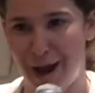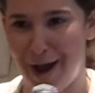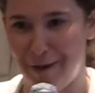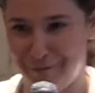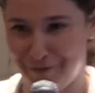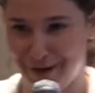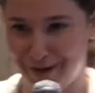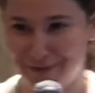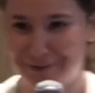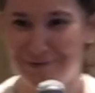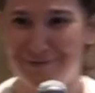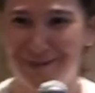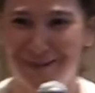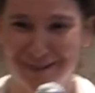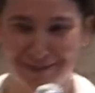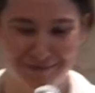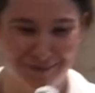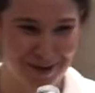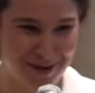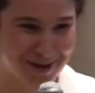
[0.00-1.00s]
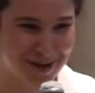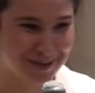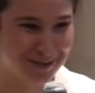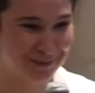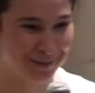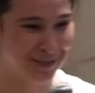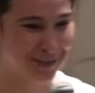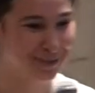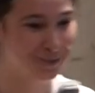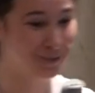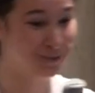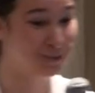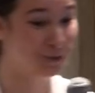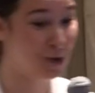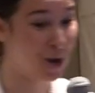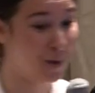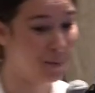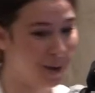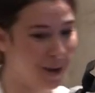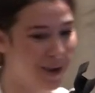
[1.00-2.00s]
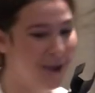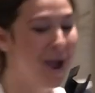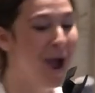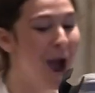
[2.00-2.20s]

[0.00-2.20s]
trafficked who've experienced relational trauma.